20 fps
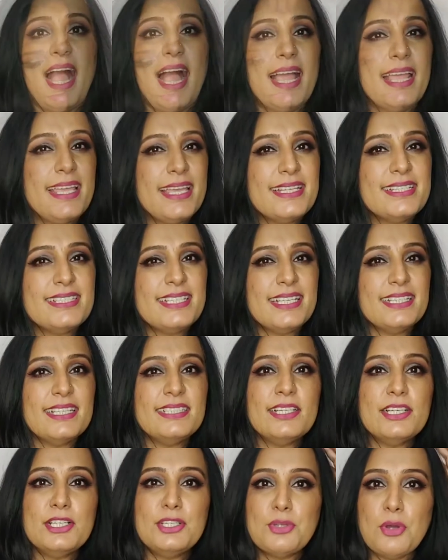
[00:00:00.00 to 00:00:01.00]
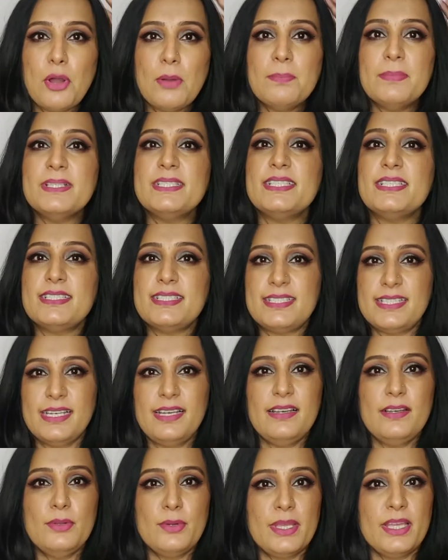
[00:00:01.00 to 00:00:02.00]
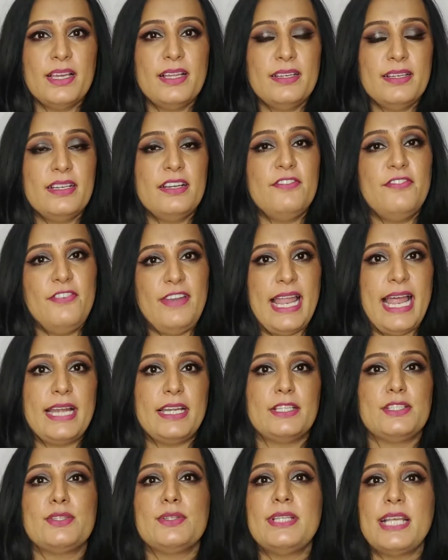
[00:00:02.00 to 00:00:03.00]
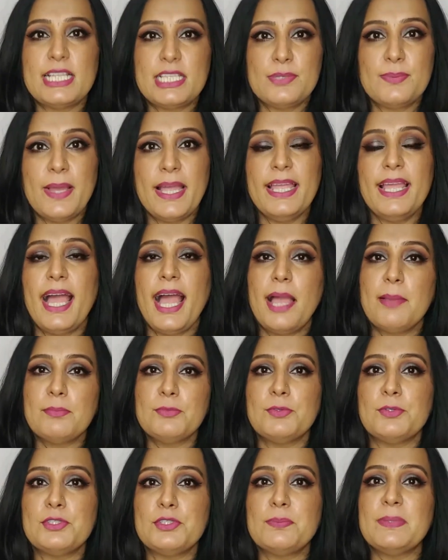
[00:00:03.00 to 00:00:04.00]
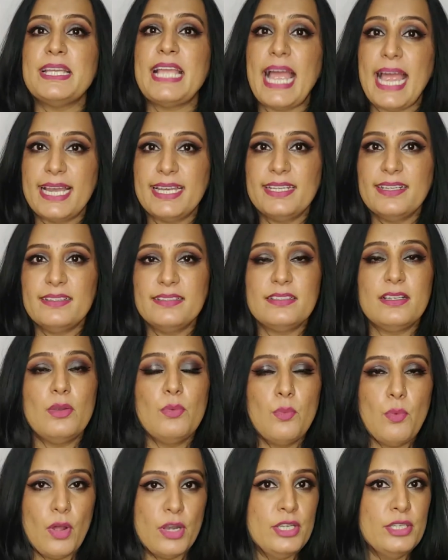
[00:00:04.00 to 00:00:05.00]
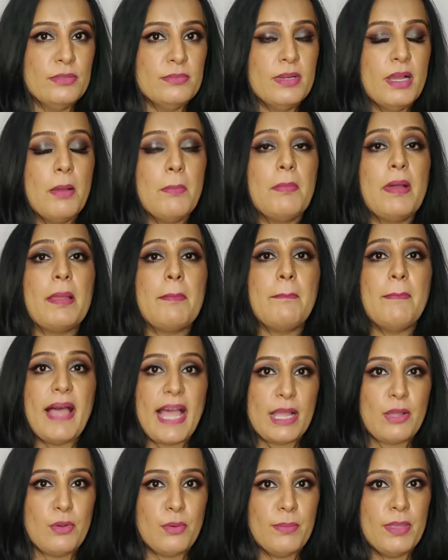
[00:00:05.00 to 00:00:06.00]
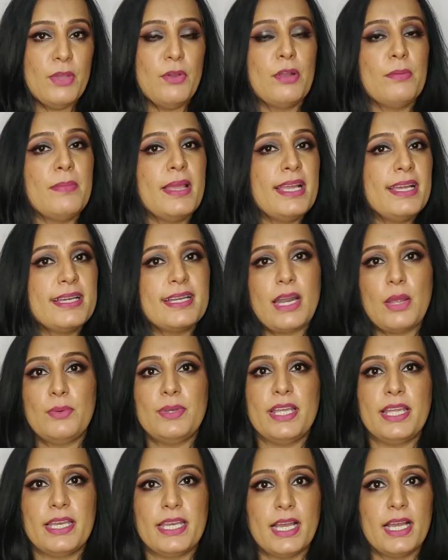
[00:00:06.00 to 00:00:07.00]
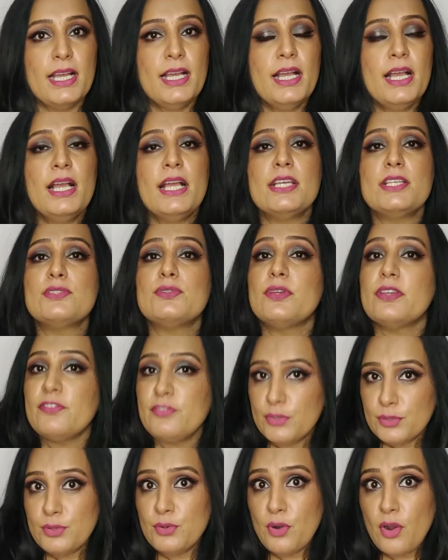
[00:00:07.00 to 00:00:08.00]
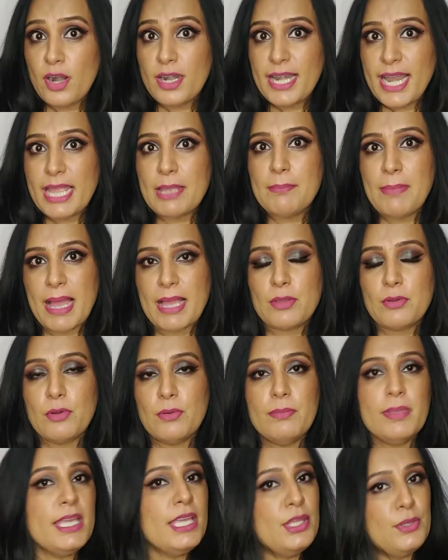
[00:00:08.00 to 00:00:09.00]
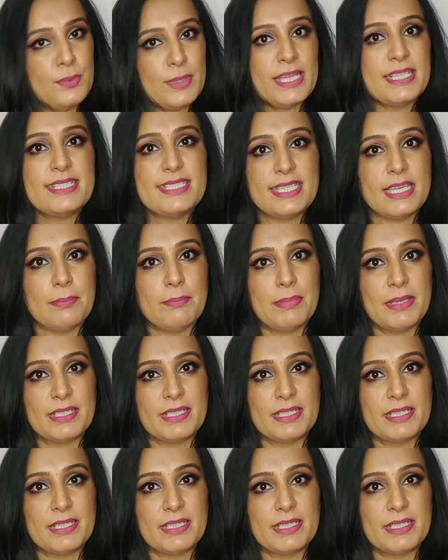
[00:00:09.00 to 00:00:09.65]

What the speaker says: I can see that the top is still looking a little flat, so that's why I'm going to be adding a little volume by backcombing on my crown area. So if you do not like backcombing, you can skip